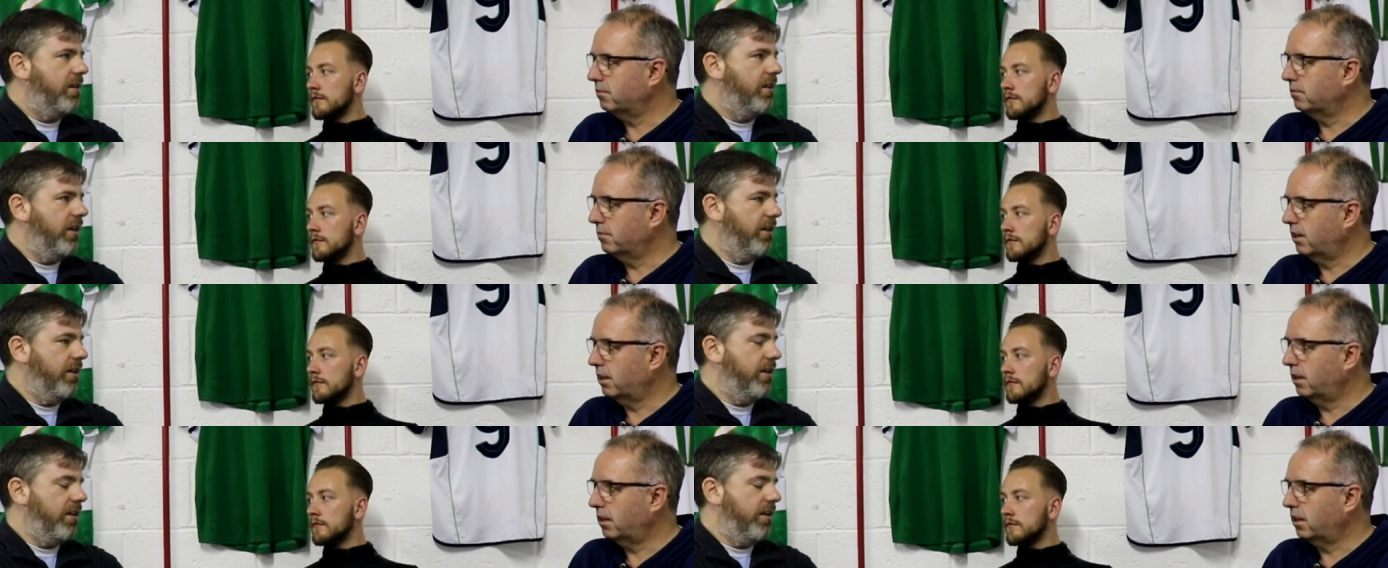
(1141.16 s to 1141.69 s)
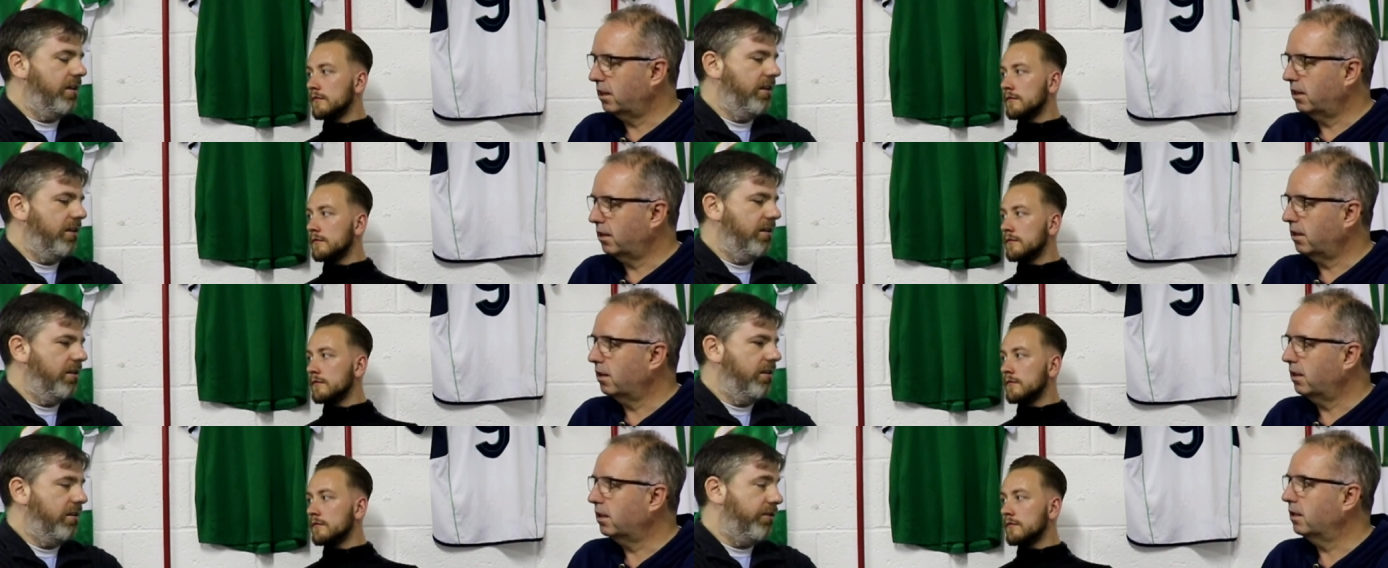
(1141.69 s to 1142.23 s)
Speaker 1: in the
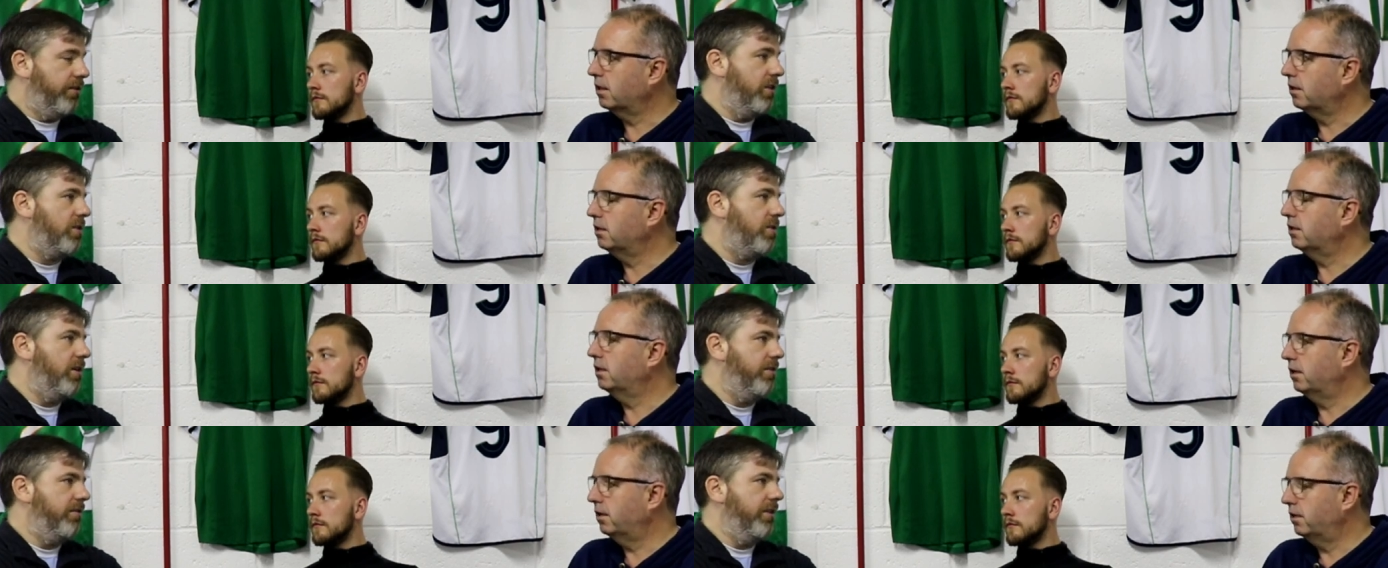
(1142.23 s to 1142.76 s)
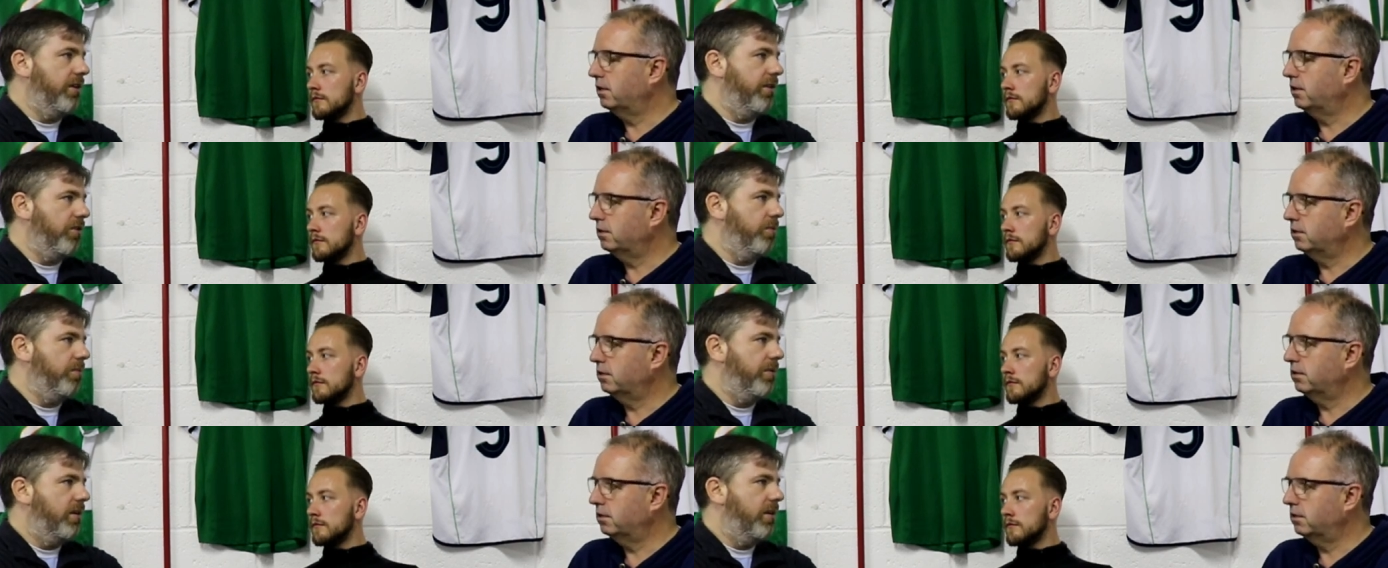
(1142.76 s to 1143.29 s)
in the, the first qualifying
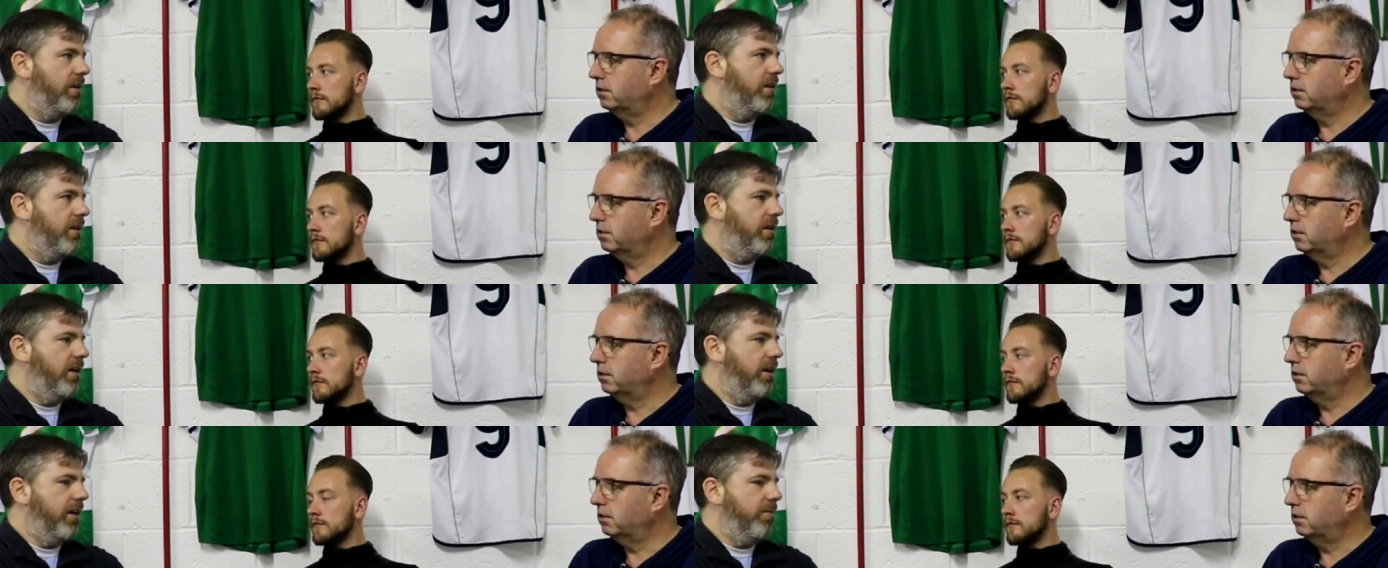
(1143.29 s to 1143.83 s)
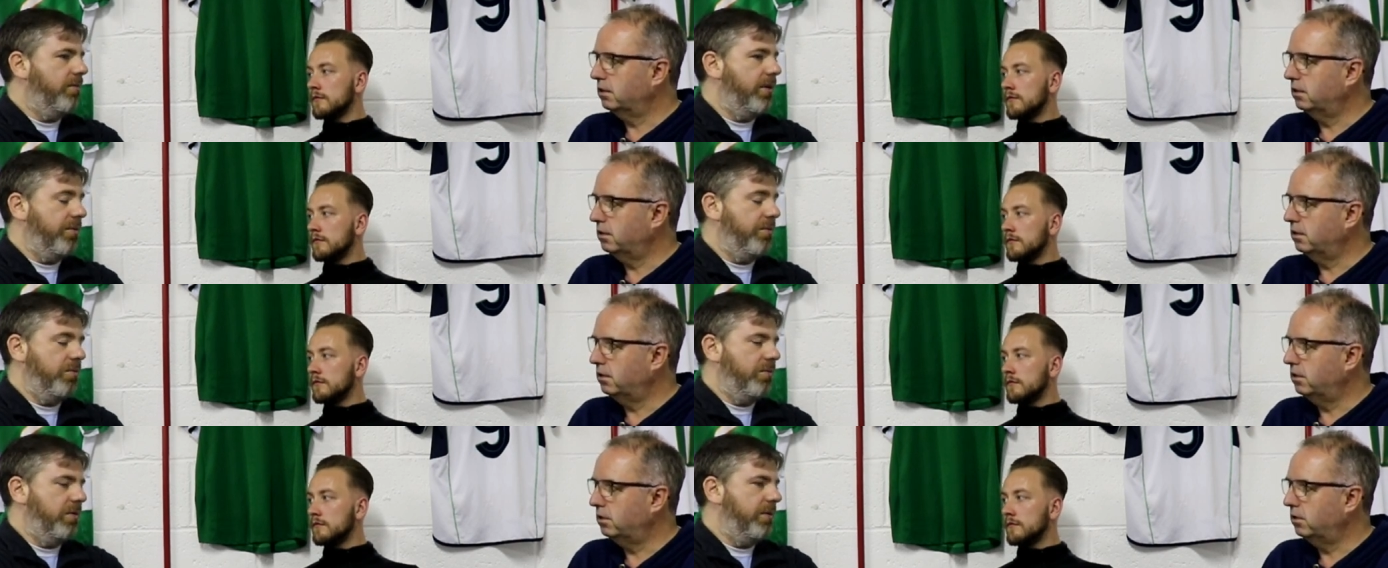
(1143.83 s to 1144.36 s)
group. Um,
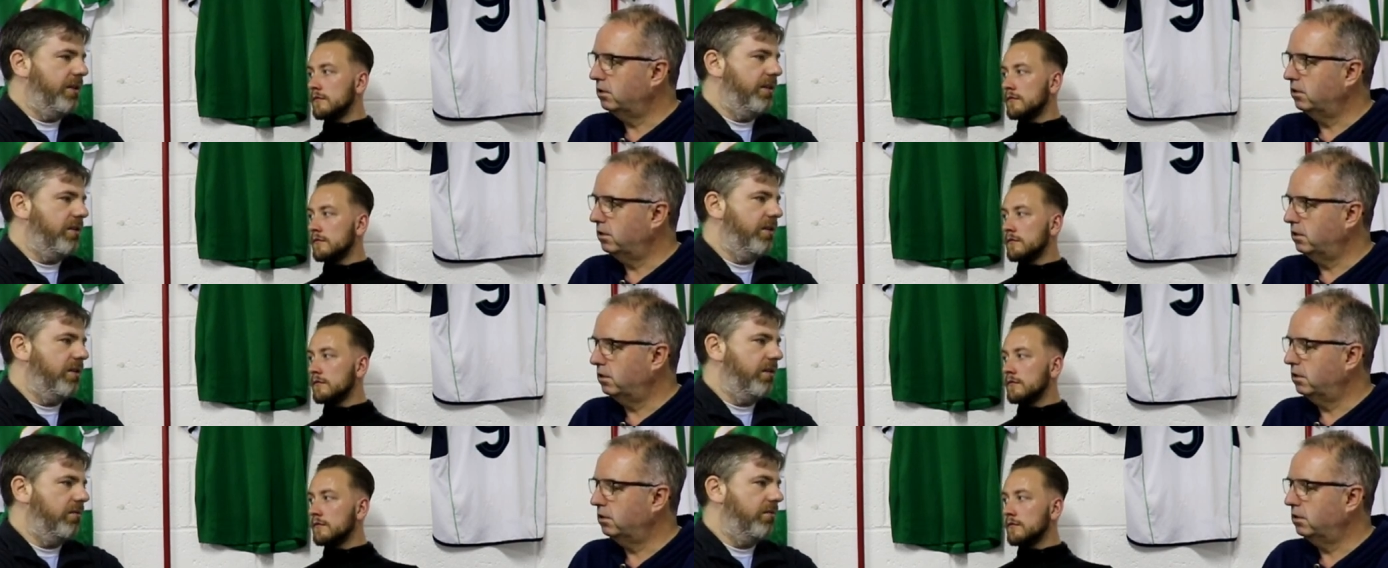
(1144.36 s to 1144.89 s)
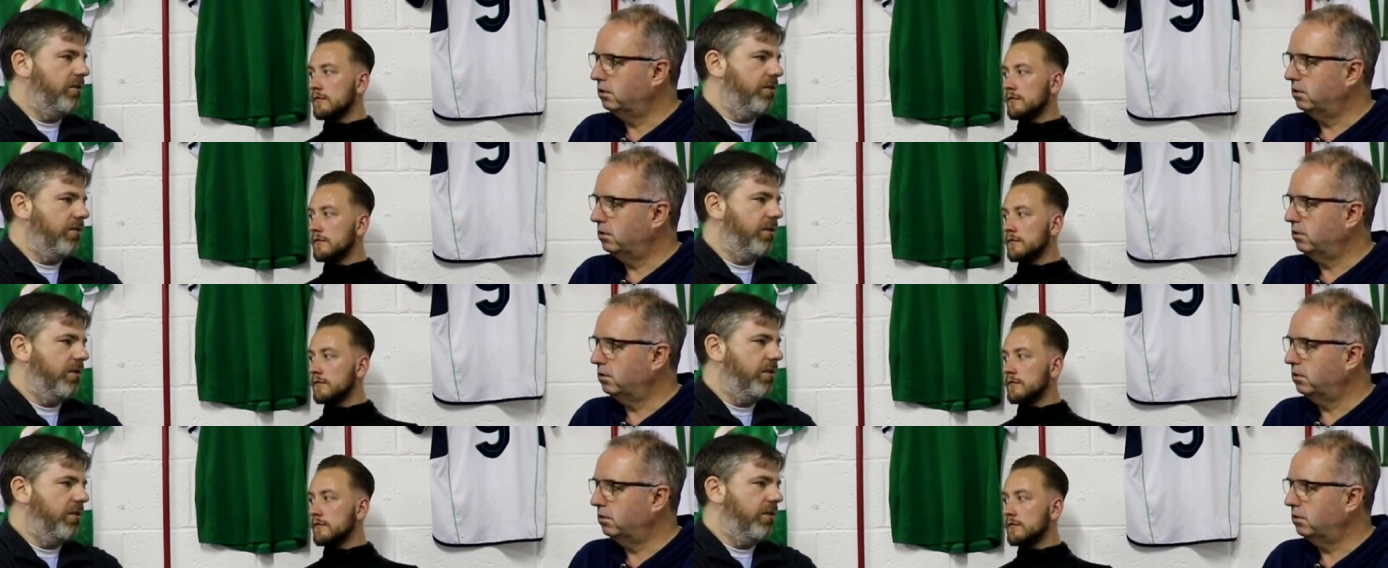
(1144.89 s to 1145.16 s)
and we went to, to